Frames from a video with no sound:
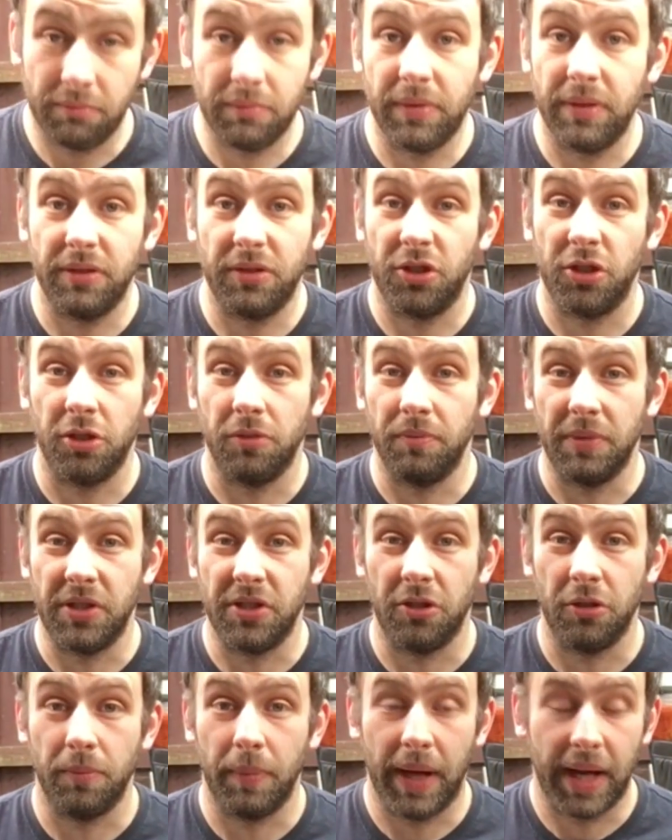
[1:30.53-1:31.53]
shouldn't be
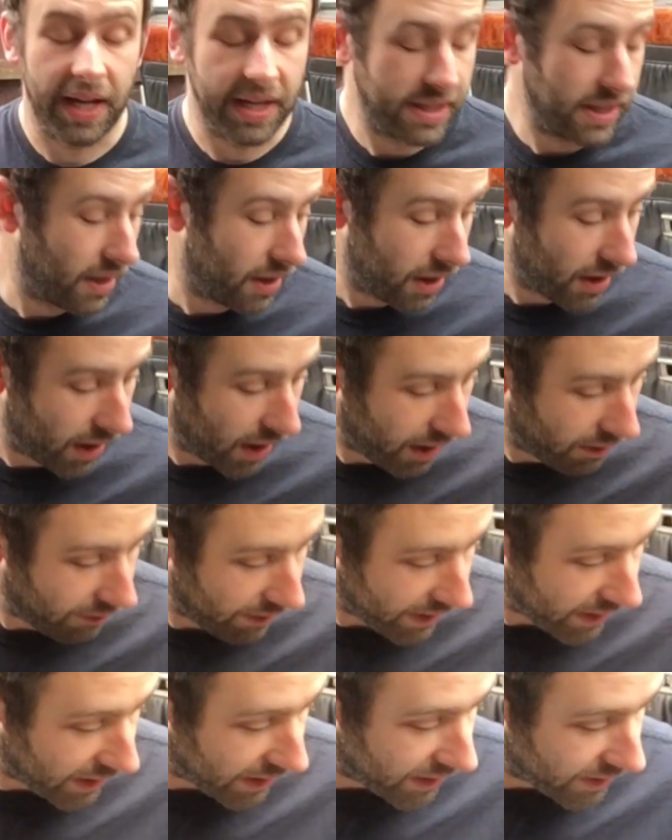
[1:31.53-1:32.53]
too bad. I
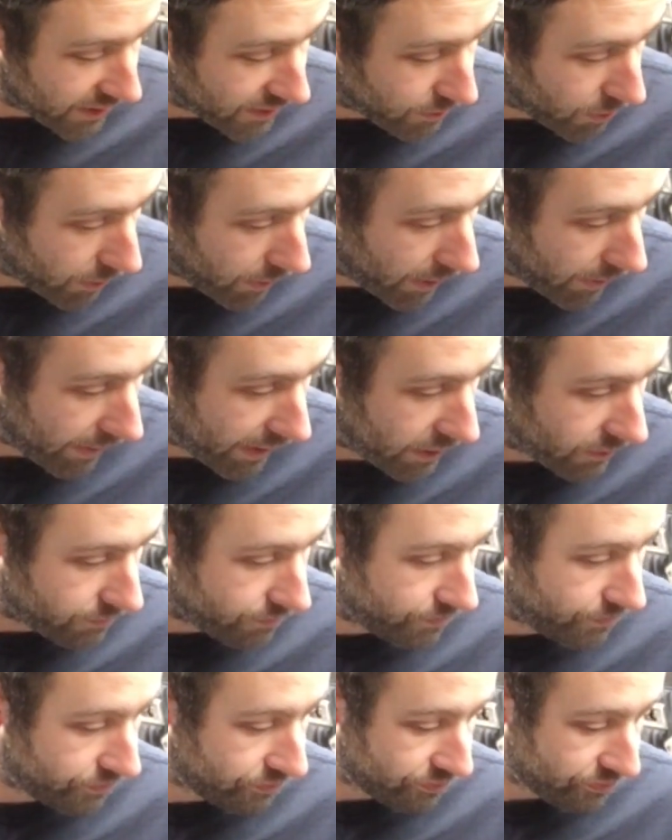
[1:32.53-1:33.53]
reckon it's probably about
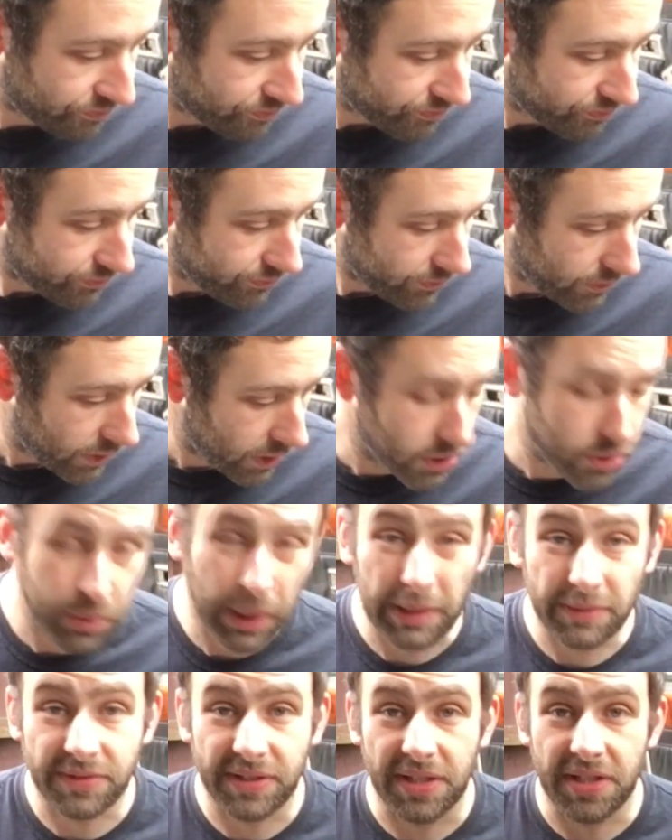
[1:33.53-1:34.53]

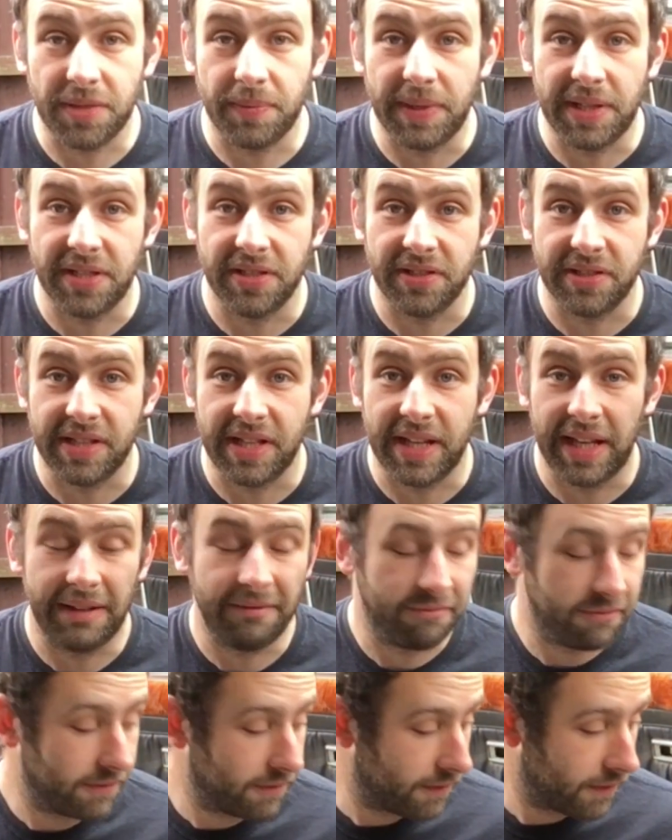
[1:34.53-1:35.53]
12 centimeters in
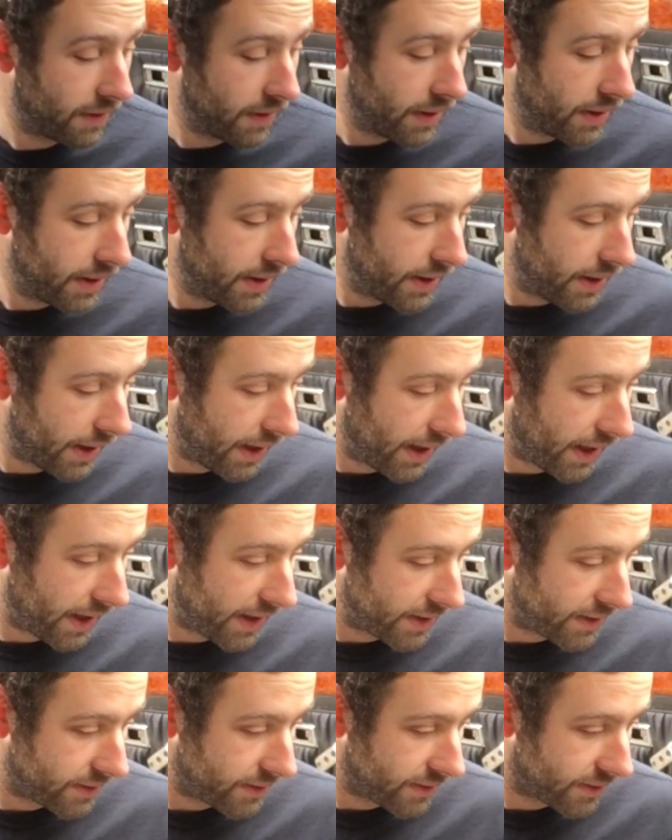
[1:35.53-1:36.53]
length,
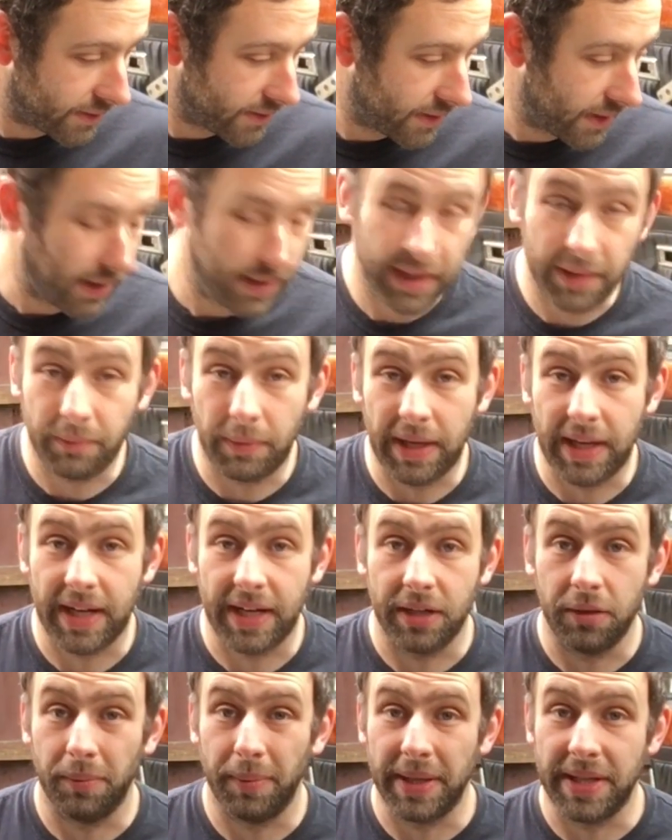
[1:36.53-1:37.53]
and then make a
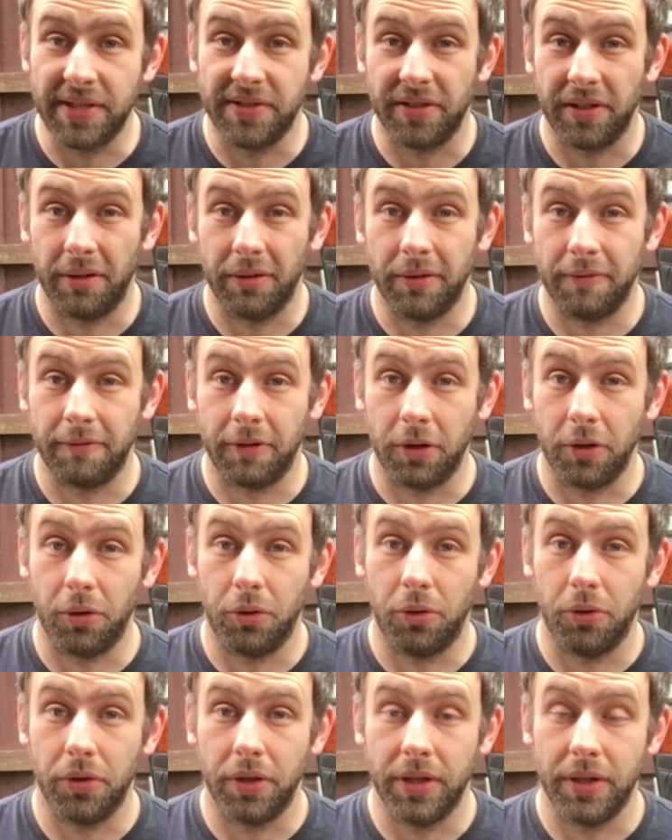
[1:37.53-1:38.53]
little piece to go in the front
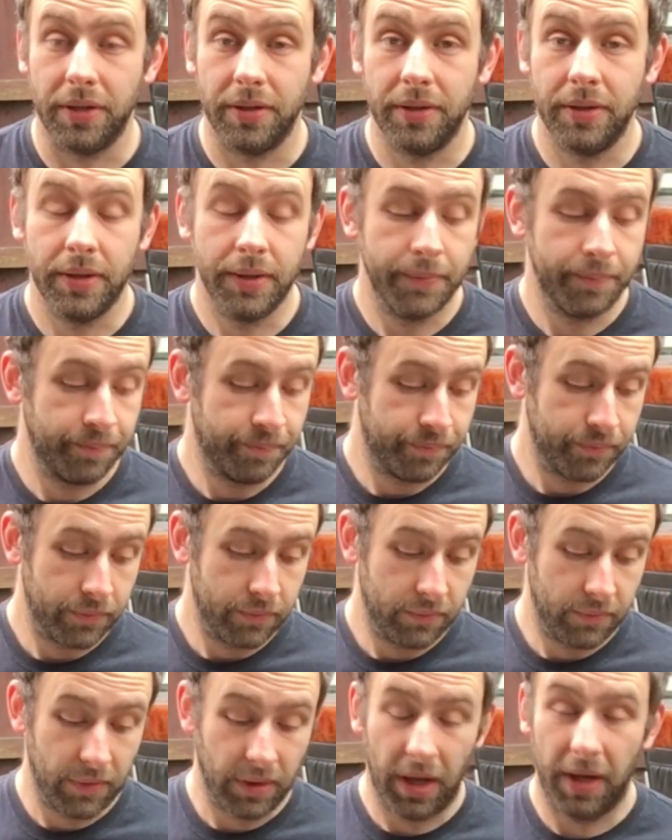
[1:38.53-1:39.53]
corner.
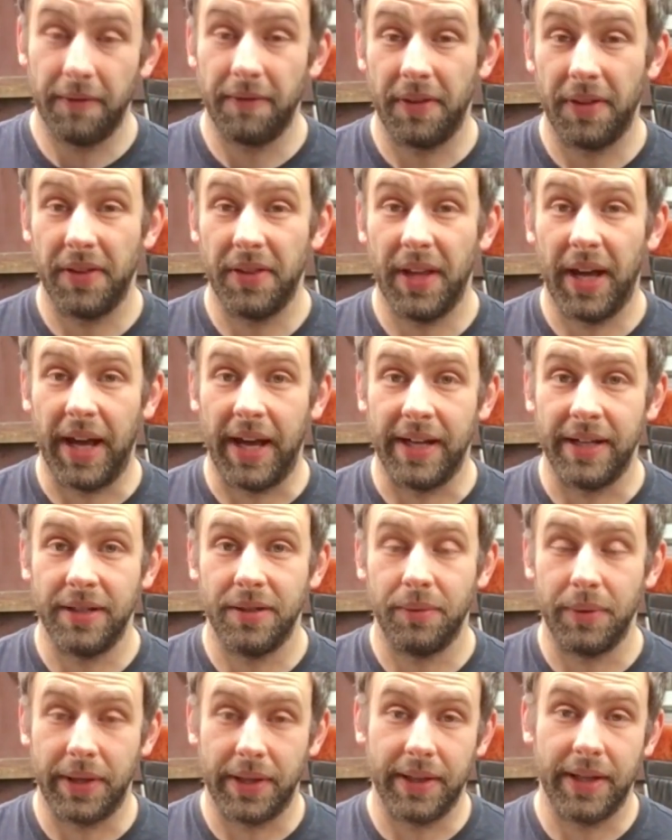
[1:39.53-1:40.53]
Other than that,
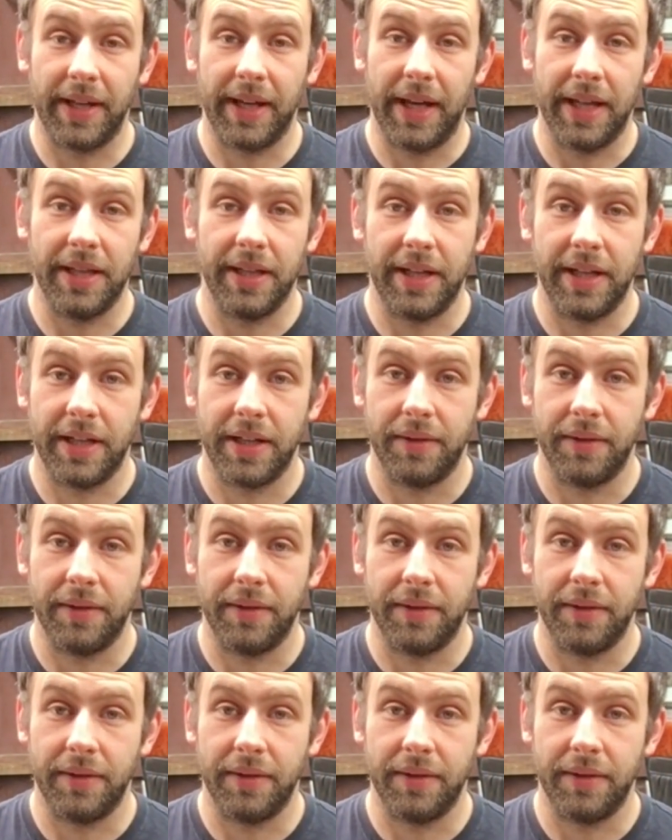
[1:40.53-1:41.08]
we can then get the